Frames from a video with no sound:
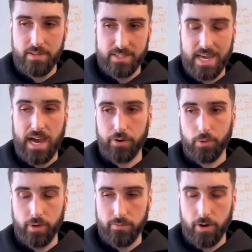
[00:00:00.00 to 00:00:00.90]

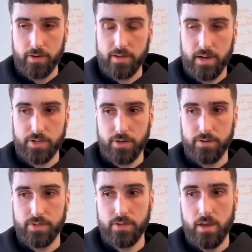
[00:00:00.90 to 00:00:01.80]
category of
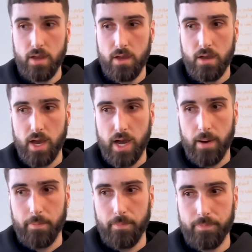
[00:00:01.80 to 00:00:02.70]
architectures,
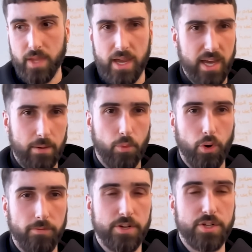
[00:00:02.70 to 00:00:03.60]
and get a
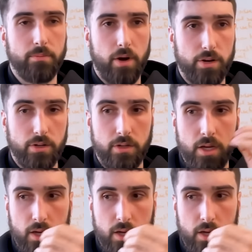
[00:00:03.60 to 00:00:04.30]
more efficient model.